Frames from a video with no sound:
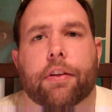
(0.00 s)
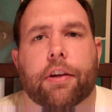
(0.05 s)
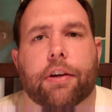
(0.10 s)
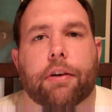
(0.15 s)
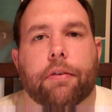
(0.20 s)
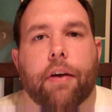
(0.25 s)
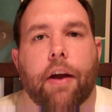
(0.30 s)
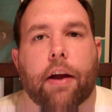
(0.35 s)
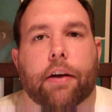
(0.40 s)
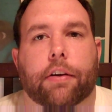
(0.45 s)
The
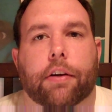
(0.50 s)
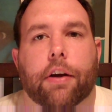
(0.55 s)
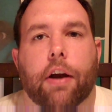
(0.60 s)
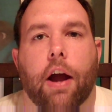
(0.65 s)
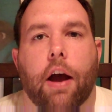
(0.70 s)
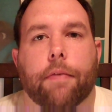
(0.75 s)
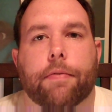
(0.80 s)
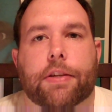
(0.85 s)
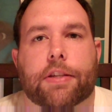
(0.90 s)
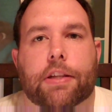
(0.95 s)
director
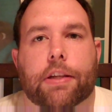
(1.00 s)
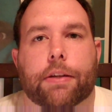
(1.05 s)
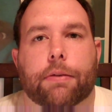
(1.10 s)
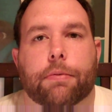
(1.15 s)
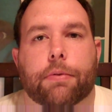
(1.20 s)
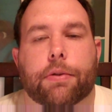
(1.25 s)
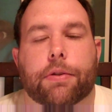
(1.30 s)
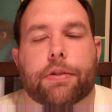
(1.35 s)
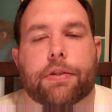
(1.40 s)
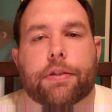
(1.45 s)
obviously
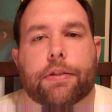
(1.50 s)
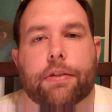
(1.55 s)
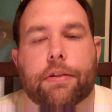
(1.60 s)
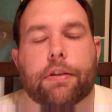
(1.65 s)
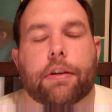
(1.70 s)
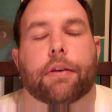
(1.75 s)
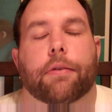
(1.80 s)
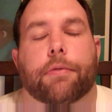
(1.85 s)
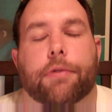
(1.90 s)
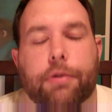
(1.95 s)
was,
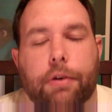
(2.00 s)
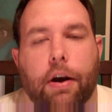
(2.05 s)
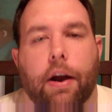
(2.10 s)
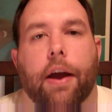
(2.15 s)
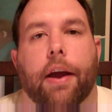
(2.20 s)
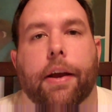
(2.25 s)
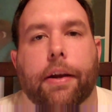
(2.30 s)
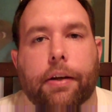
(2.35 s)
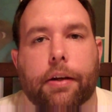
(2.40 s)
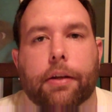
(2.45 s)
you know,
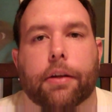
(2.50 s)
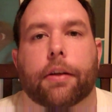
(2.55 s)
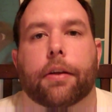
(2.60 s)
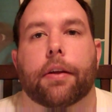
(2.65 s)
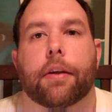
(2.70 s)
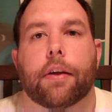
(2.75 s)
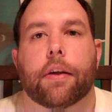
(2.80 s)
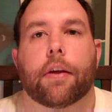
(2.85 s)
trying to